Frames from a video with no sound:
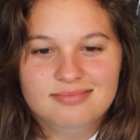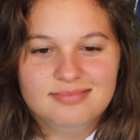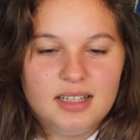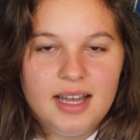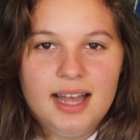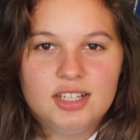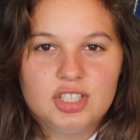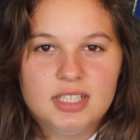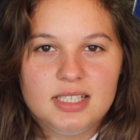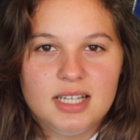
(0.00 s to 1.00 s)
I
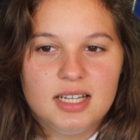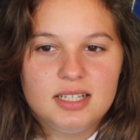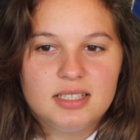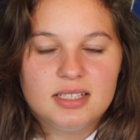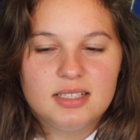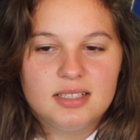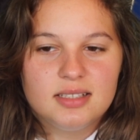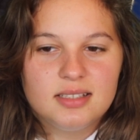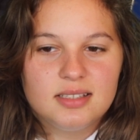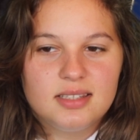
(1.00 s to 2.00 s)
actually did
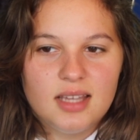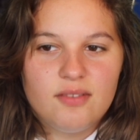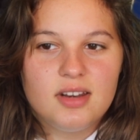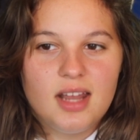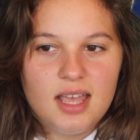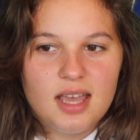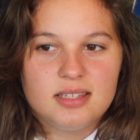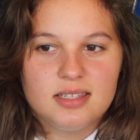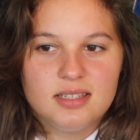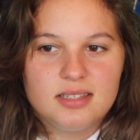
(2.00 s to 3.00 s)
7
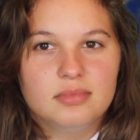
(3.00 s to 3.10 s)
ASs.